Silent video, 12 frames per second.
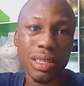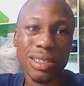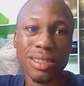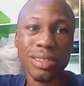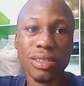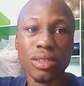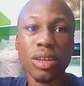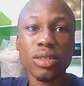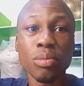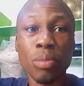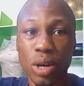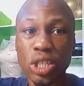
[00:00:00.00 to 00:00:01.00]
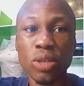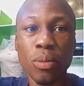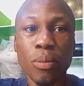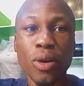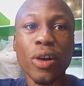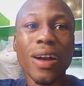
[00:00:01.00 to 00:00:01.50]
is not much,
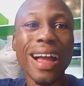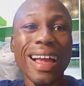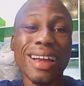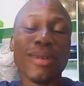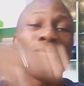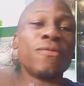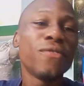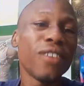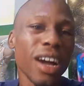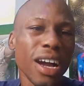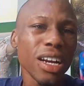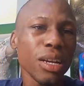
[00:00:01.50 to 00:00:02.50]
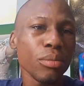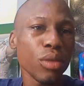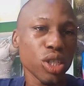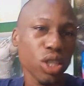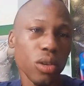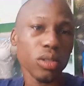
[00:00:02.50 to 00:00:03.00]
but I am very
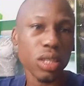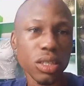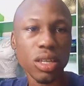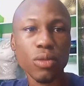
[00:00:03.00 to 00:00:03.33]
much contented